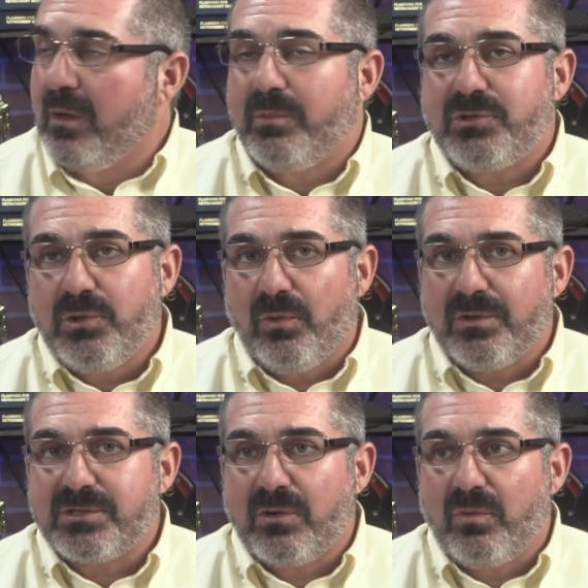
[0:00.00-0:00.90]
but you
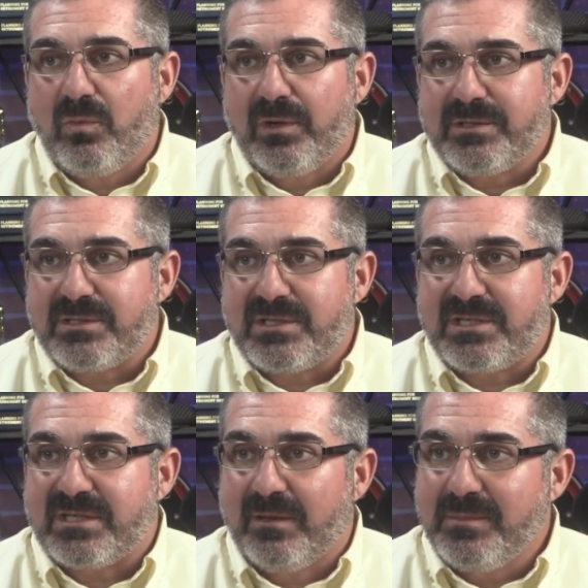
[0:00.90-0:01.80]
also want
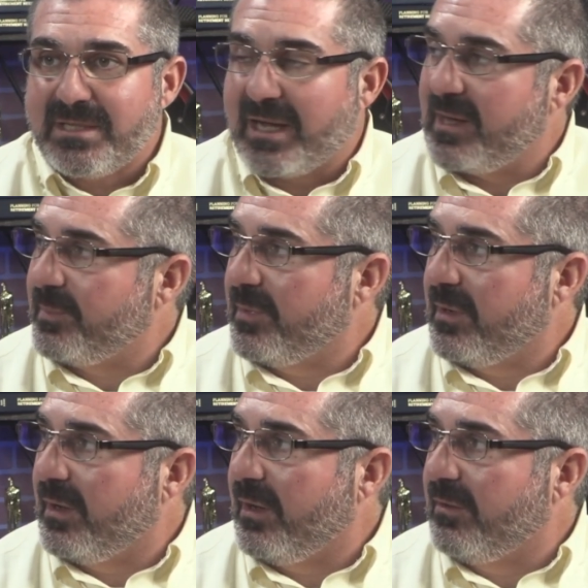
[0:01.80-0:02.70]
some type
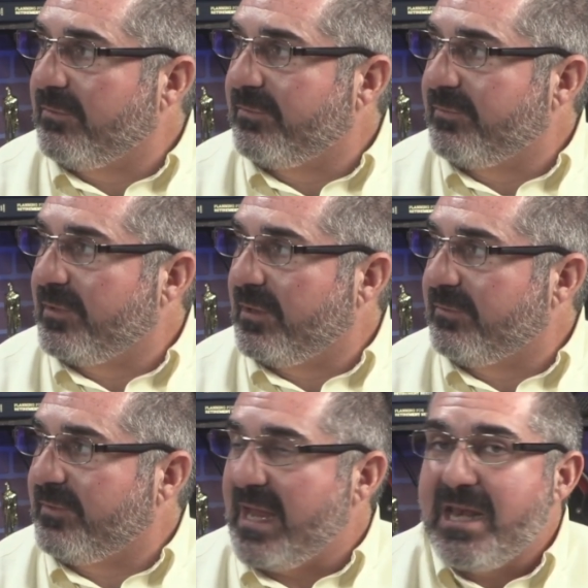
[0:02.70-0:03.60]
of
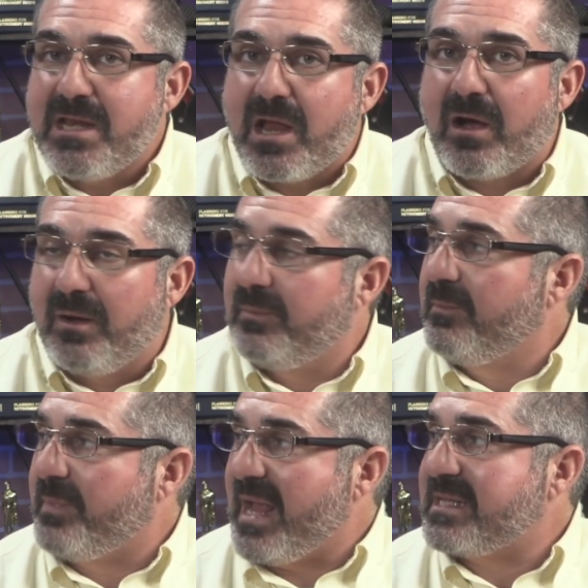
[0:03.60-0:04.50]

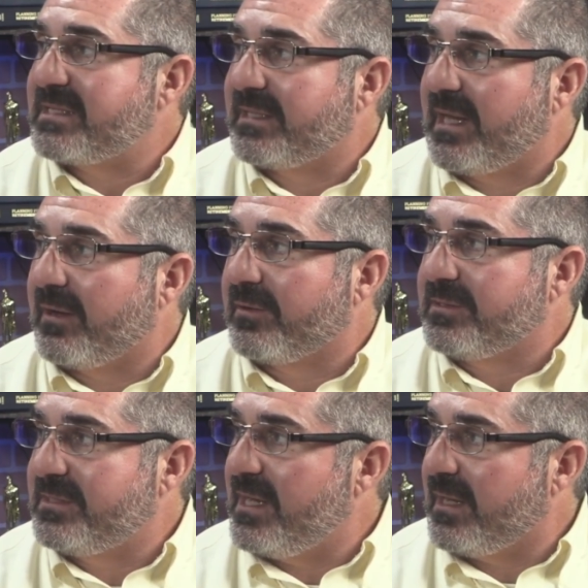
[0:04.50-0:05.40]
income-based
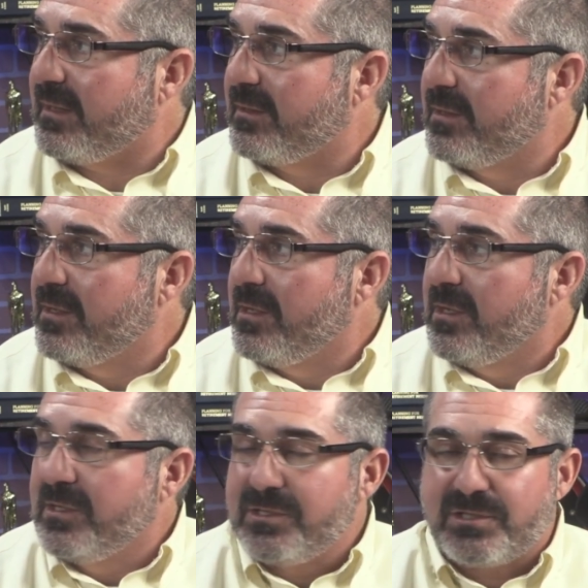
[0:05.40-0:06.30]
guarantee.
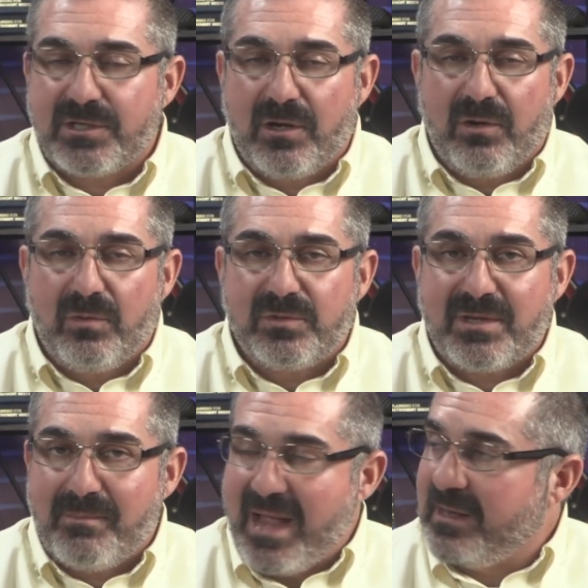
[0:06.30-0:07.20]
So
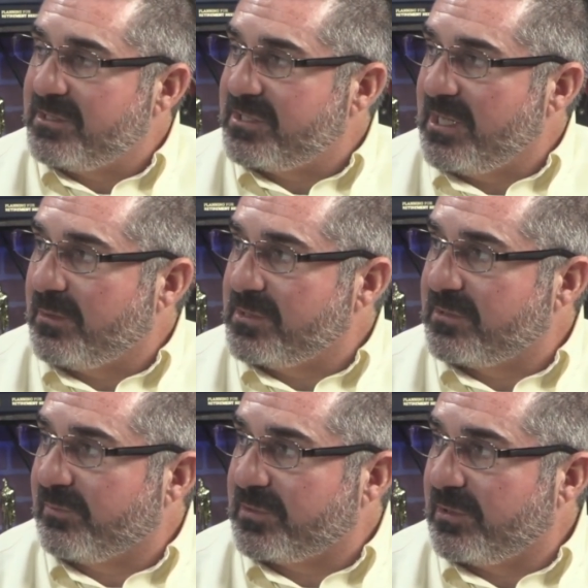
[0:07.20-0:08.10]
to manage
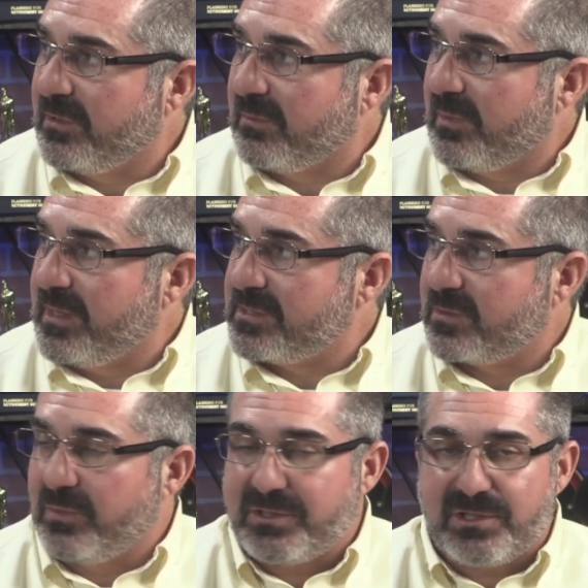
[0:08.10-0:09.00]
sequence of return
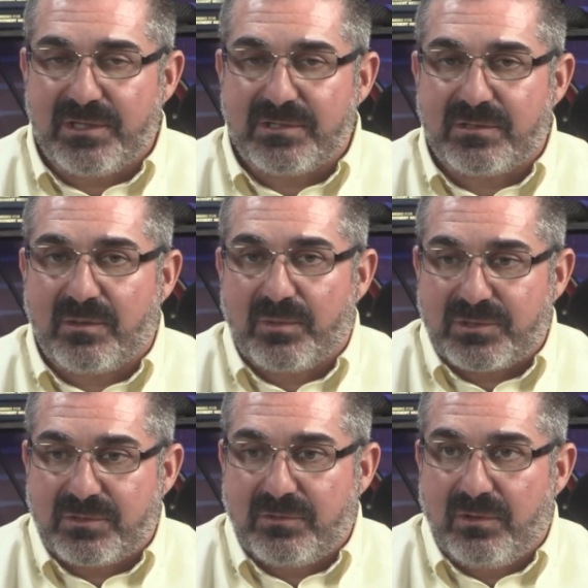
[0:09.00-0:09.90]
risk, which is
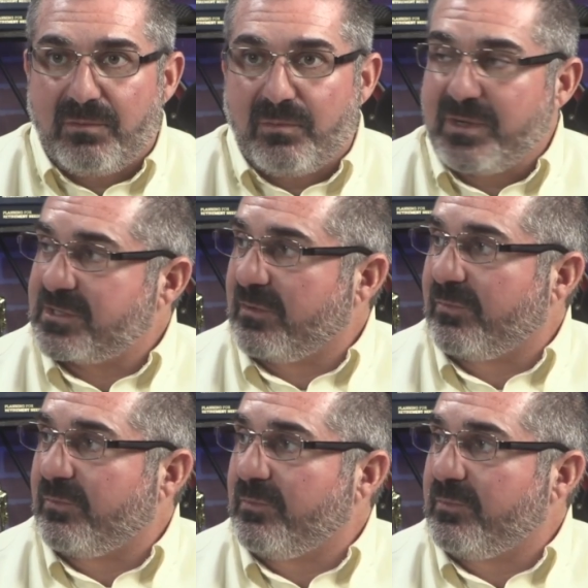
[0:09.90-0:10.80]
the risk
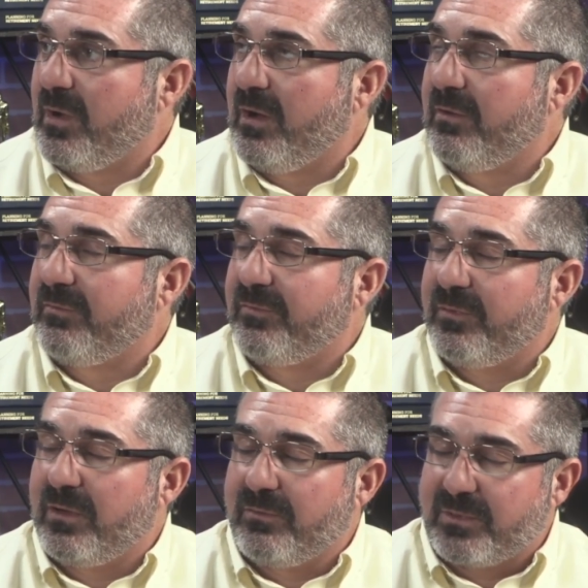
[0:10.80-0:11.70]
of
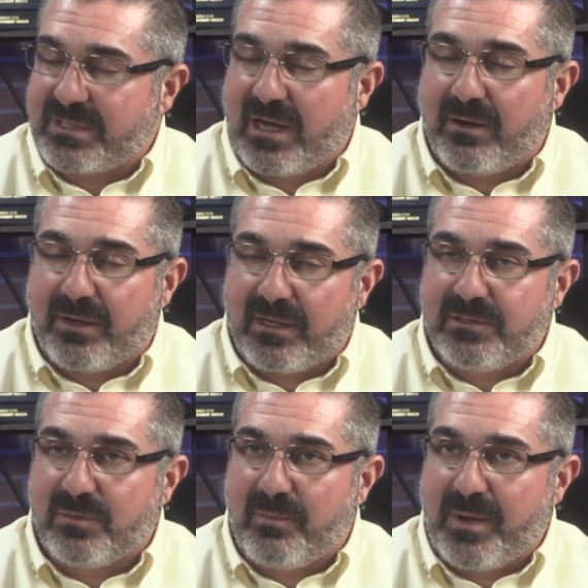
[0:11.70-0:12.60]
retiring
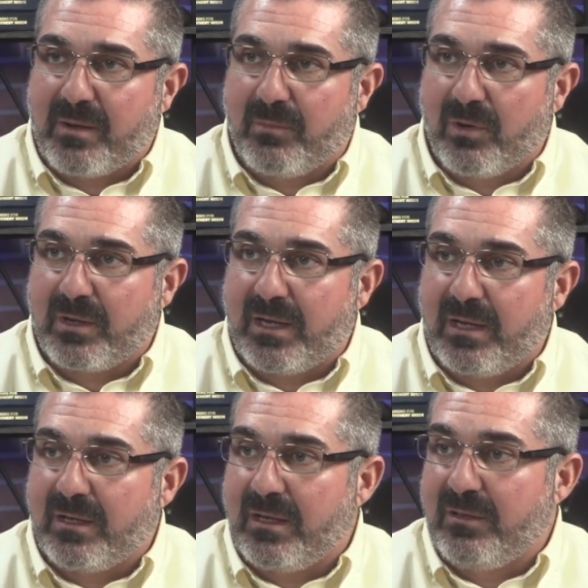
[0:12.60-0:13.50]
into a bear
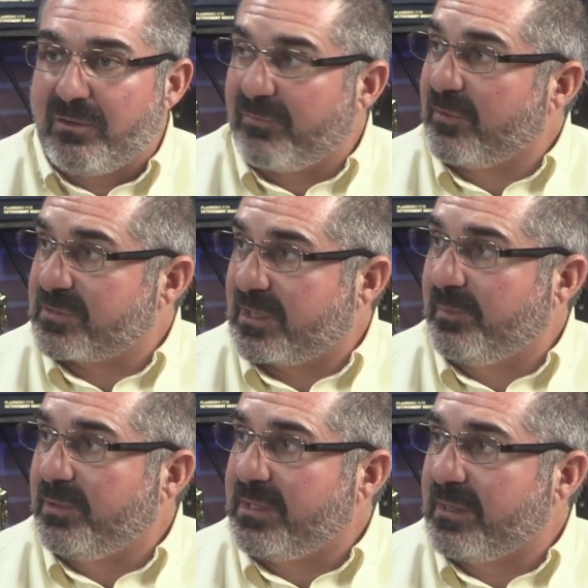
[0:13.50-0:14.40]
market in your first
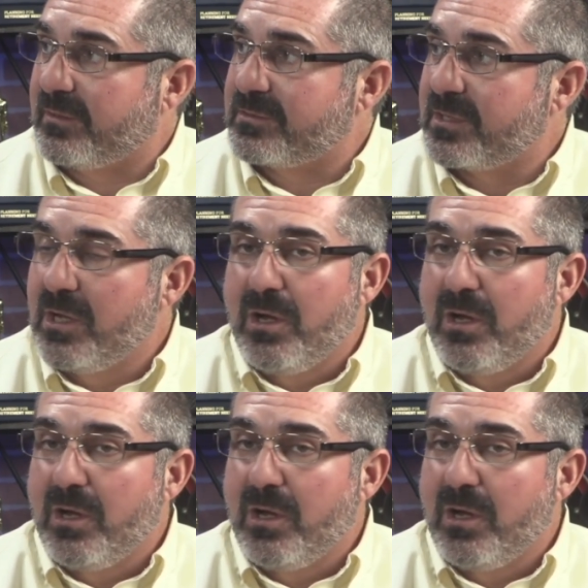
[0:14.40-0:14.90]
couple of years,